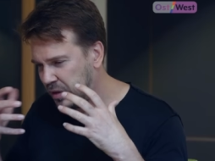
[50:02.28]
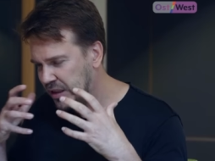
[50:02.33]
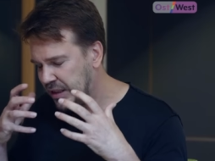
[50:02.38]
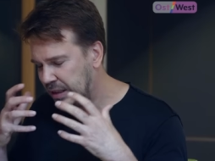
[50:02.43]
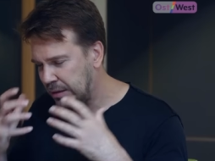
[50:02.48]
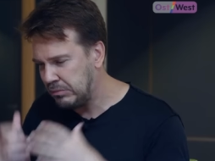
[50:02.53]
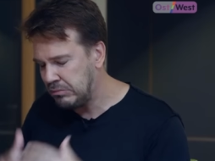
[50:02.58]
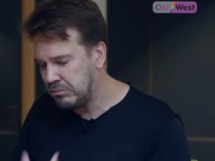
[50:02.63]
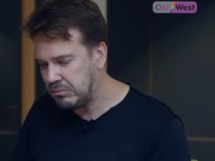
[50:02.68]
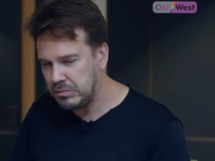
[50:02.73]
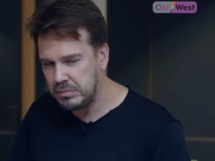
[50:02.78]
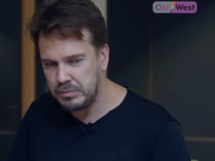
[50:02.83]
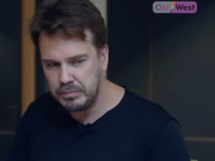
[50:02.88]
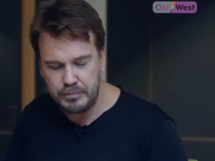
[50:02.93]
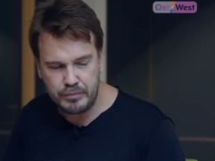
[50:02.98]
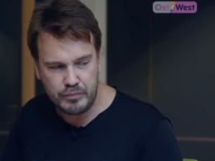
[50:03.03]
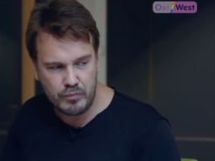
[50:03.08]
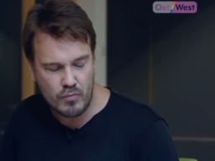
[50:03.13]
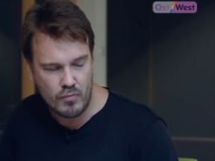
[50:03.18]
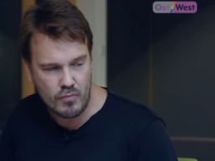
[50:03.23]
some,
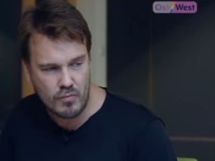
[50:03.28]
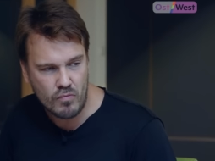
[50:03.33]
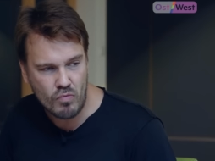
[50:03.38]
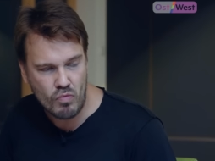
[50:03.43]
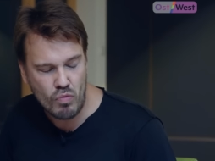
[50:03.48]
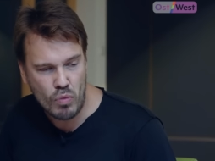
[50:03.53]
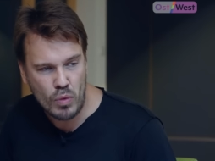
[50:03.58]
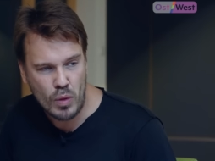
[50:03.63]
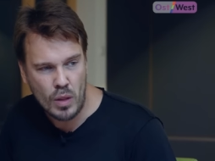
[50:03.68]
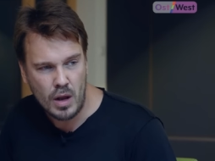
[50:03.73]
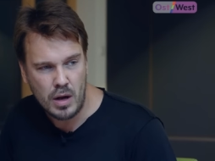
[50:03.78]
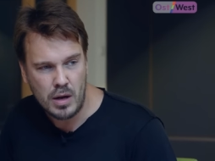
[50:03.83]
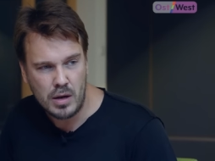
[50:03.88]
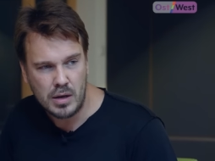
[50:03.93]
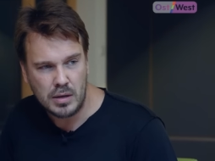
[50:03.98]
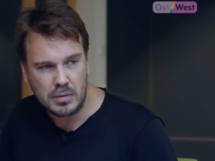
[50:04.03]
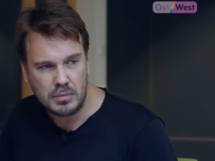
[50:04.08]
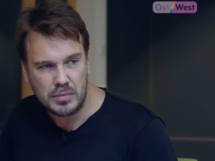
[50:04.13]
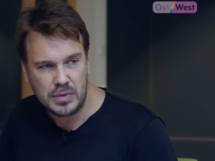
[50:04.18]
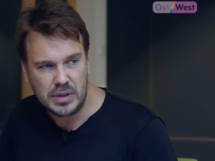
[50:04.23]
um,
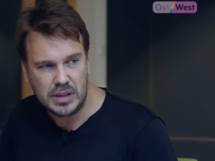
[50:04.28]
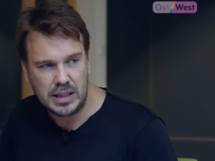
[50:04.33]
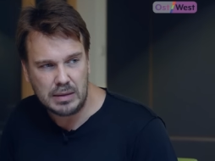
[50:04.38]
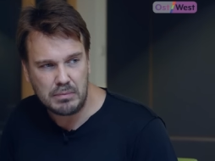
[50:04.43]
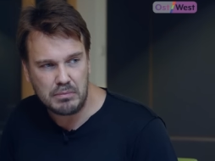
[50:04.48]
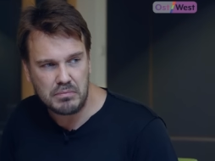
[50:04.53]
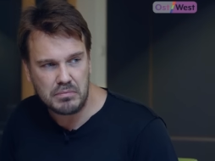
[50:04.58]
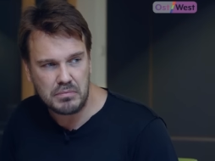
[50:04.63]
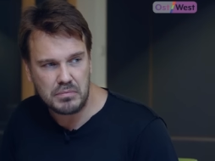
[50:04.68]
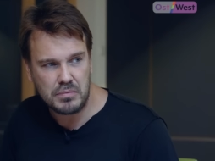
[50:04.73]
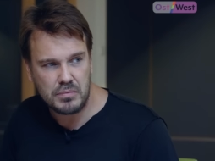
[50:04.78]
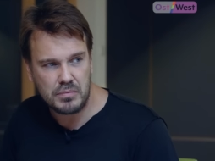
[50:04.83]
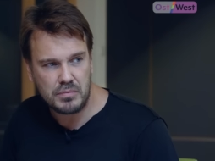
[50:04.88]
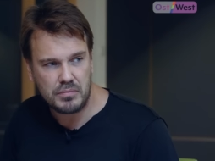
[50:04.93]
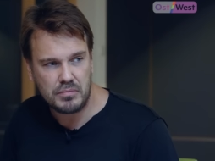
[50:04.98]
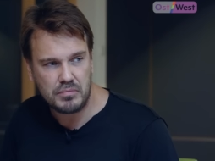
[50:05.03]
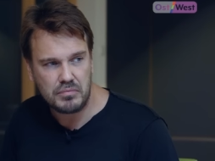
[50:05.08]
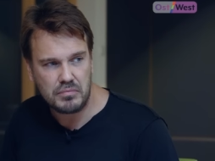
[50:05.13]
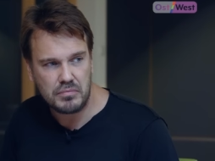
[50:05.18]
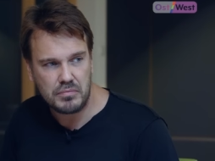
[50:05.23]
some
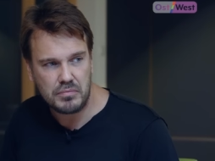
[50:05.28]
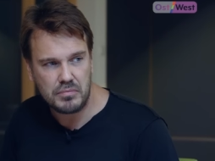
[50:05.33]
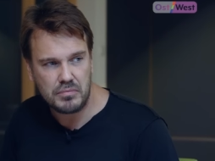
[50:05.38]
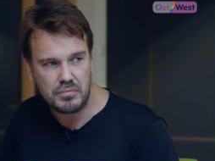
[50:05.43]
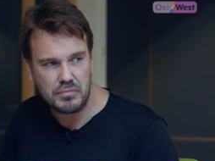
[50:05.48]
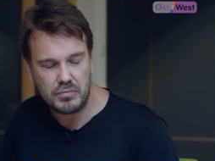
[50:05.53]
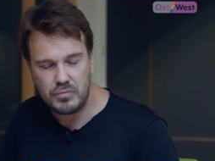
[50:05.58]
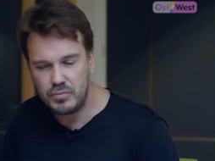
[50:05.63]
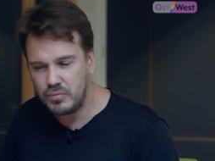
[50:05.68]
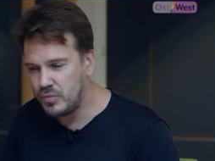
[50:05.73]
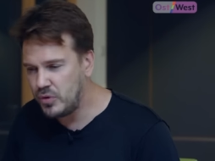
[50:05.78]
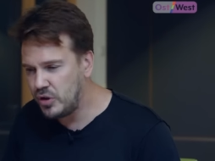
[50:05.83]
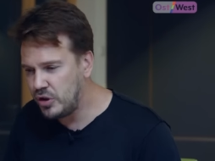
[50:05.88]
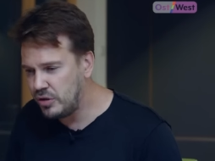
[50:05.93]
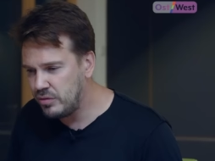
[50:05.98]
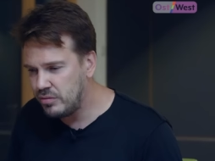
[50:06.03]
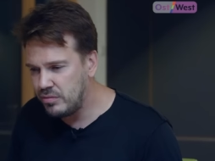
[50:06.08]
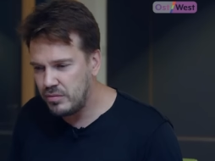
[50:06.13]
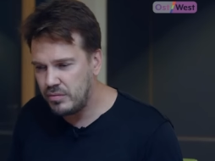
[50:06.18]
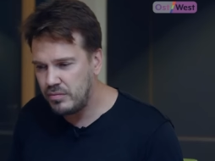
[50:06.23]

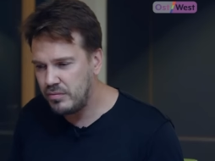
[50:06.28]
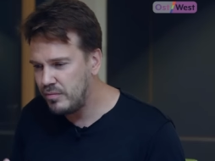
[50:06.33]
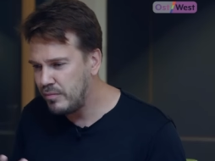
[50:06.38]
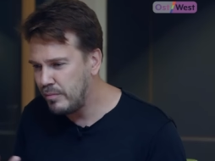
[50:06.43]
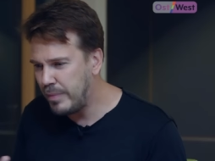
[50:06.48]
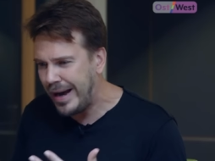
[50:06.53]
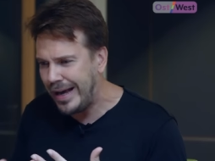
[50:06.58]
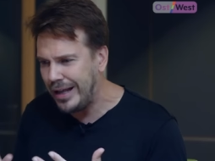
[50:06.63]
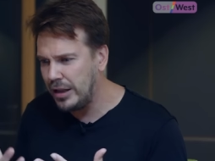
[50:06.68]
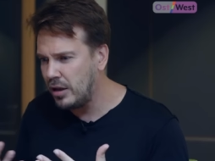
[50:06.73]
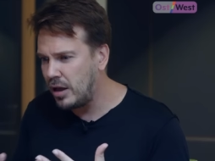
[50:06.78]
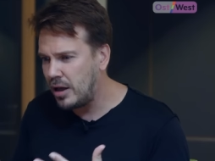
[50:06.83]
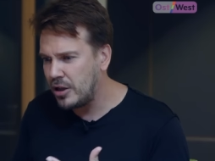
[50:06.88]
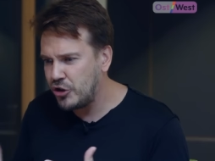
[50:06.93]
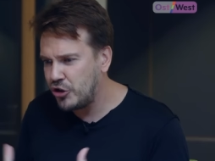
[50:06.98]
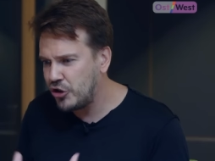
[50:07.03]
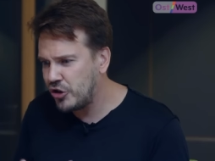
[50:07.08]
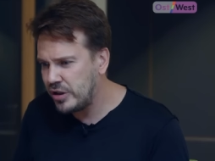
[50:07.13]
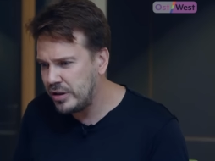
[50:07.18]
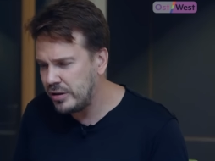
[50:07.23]
um,
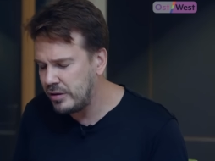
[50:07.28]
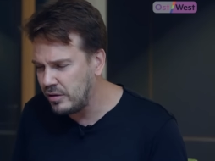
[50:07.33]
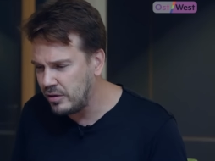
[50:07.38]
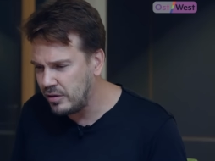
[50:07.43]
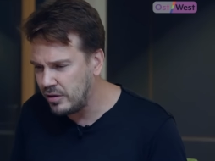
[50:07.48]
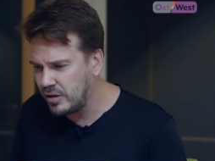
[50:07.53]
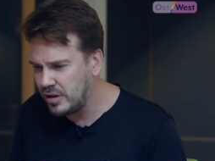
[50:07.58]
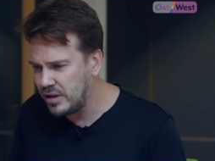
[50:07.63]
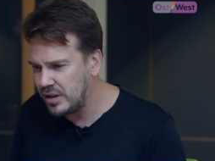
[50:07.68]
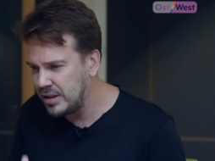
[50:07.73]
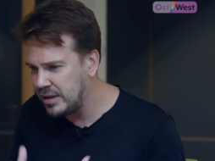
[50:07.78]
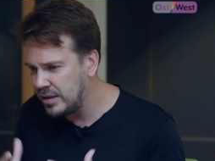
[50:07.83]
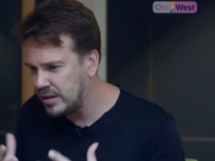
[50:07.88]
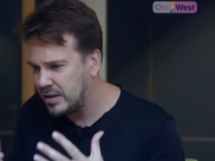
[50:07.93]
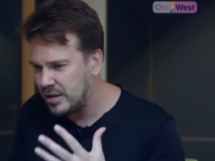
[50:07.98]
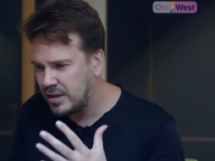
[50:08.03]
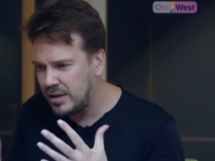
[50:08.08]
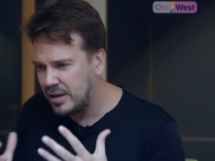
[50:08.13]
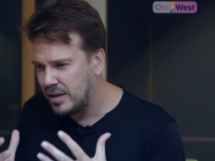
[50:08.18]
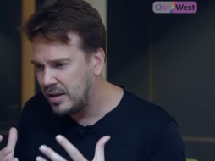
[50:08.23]
biological uh,
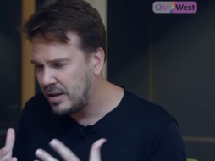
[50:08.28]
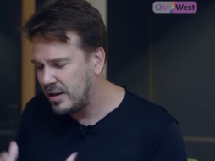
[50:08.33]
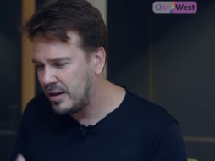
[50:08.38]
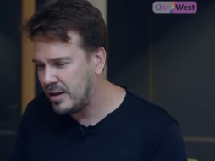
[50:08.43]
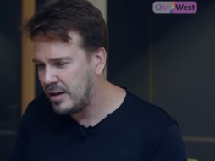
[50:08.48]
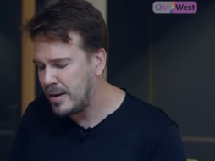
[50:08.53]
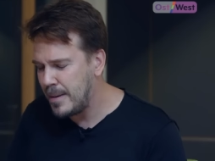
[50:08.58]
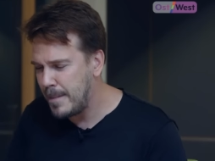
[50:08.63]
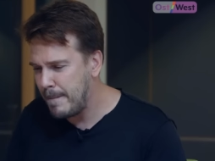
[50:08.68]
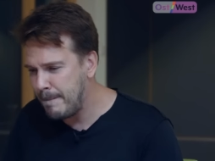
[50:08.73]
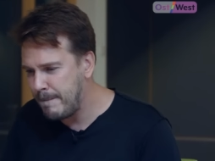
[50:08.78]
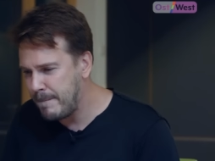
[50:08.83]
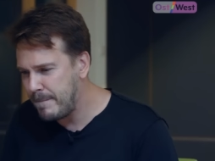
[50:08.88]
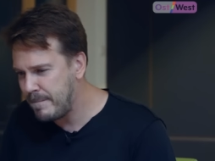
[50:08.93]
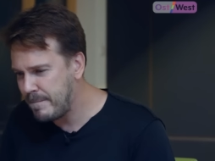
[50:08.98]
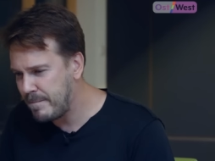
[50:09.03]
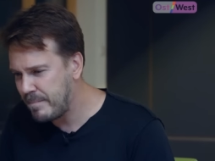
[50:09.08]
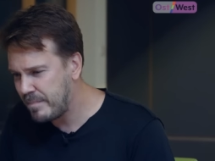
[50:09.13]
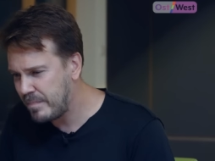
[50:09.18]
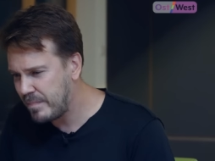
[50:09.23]

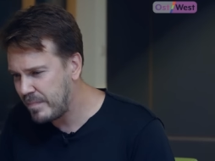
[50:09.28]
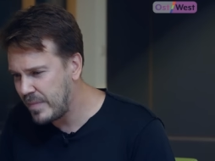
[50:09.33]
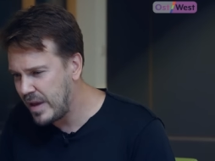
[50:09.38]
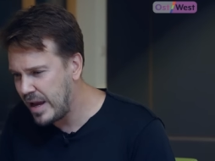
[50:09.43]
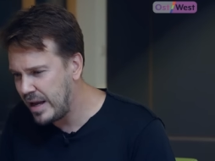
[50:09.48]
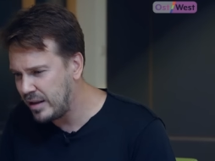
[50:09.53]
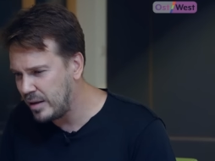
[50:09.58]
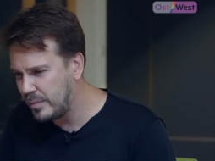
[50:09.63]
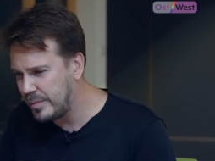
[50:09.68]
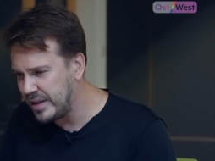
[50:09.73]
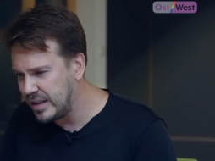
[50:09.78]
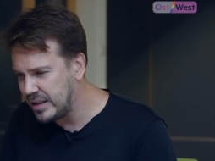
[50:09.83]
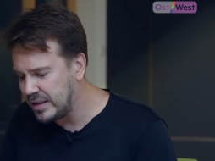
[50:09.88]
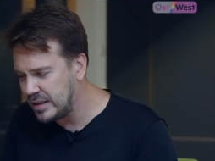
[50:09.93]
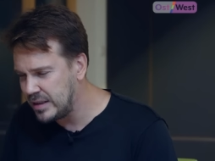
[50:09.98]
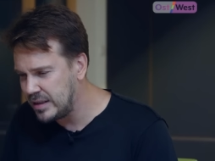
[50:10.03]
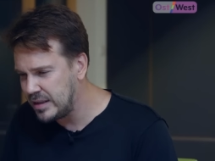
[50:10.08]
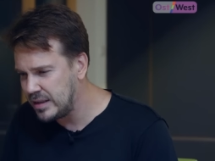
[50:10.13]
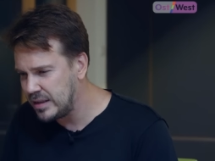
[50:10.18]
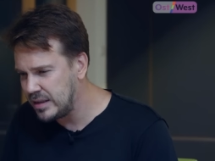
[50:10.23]
um,
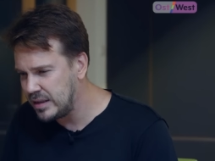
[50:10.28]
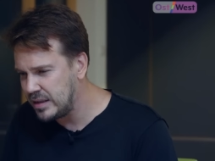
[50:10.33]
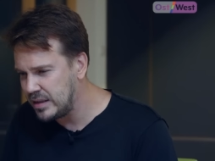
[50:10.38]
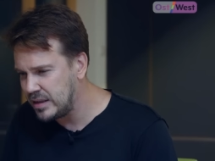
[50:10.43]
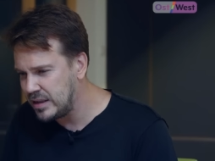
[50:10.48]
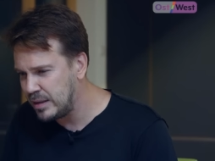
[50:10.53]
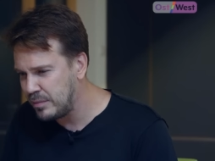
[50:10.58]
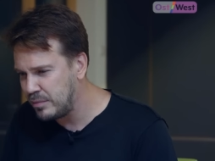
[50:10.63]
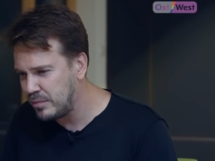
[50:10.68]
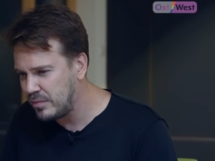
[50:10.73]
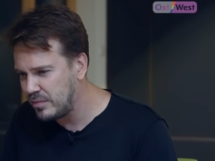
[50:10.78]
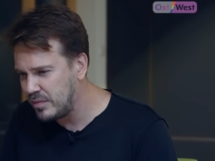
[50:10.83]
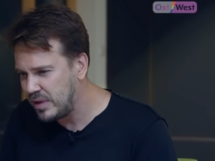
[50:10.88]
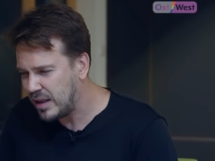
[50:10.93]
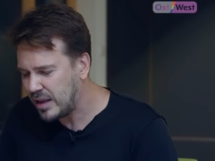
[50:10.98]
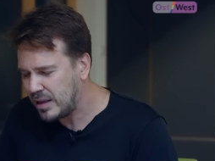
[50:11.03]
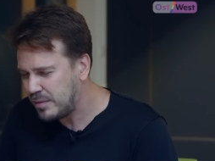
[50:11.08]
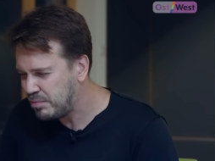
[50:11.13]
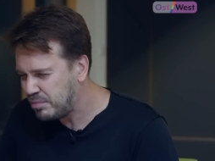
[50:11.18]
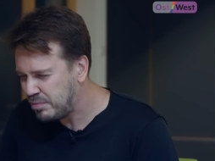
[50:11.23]
elements, uh, some
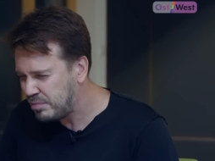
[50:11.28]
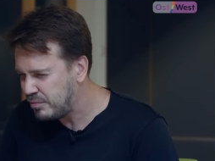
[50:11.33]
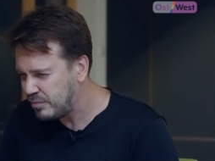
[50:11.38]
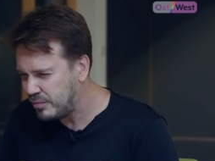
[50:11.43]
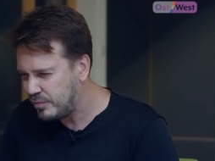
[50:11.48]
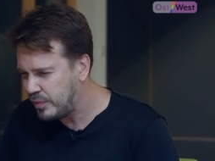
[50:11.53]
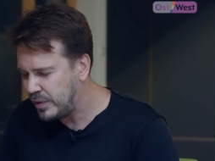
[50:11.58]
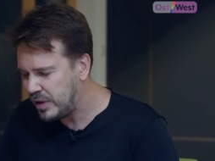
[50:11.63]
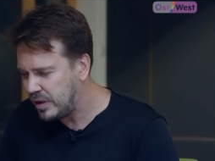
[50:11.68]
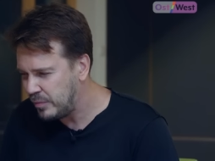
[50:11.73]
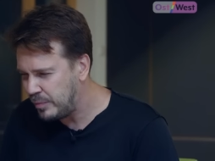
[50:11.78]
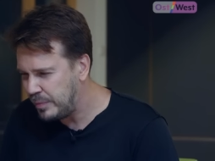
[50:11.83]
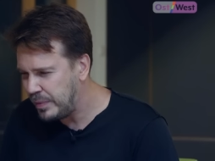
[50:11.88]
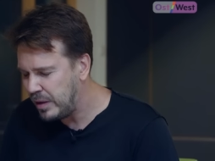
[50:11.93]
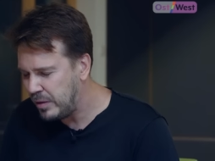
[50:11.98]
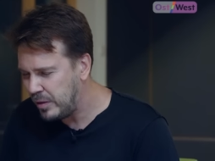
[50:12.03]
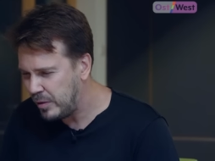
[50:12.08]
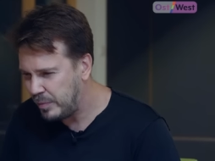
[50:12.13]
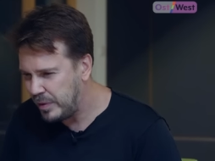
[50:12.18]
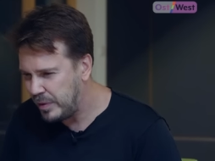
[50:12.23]
like pe pe